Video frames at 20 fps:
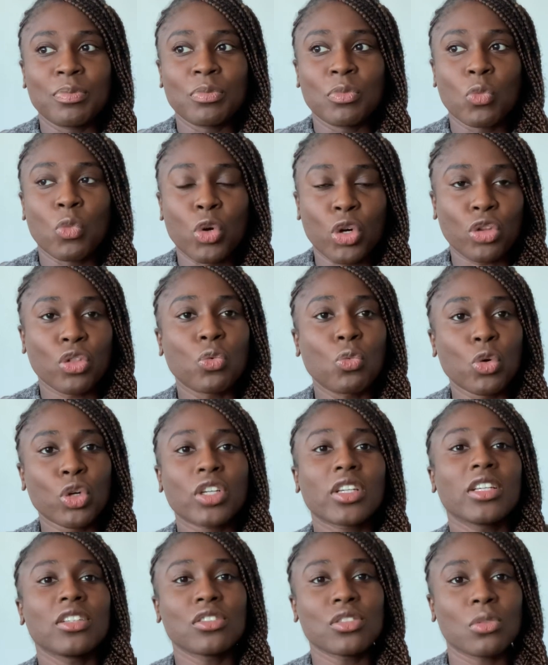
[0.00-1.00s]
worth
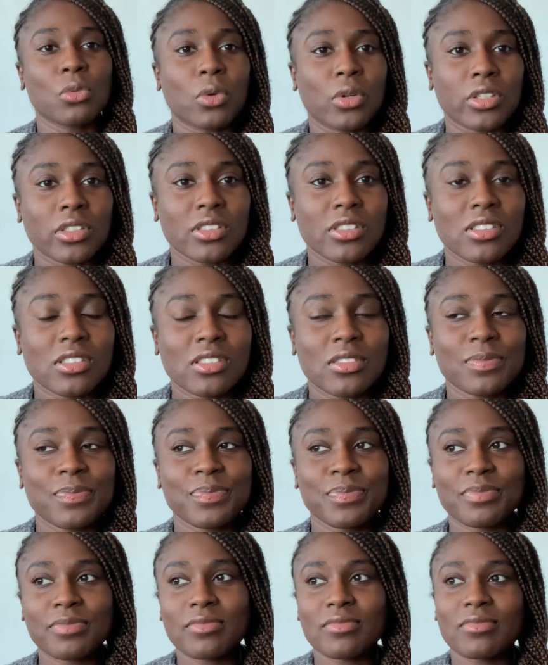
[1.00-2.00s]
working towards.
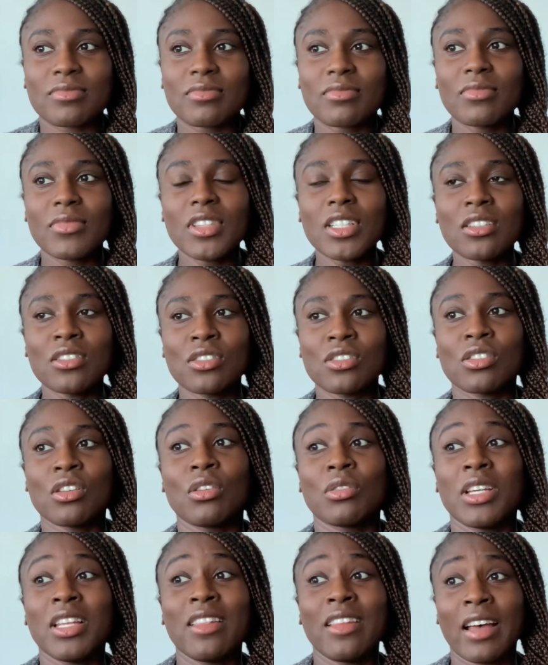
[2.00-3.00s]
So
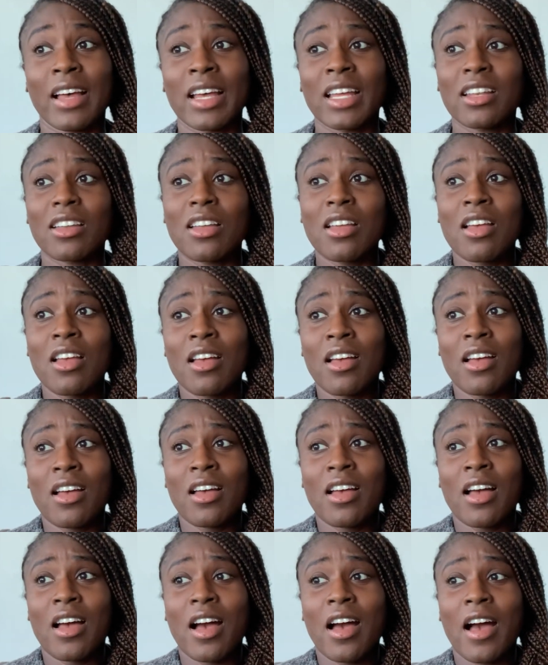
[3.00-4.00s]
in that,
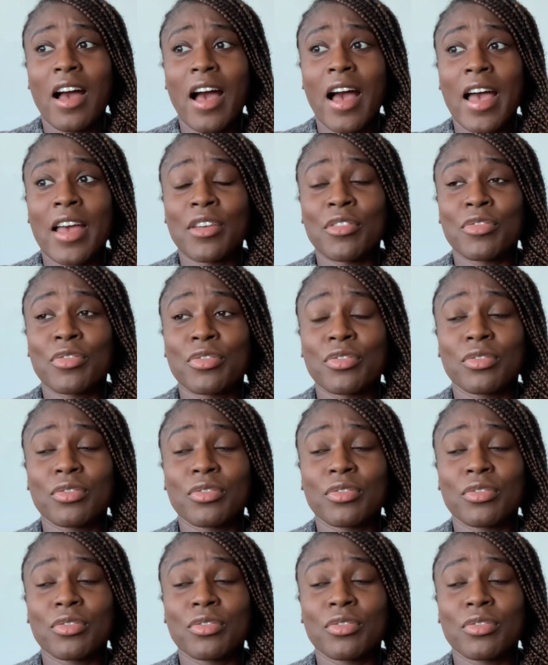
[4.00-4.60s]
I've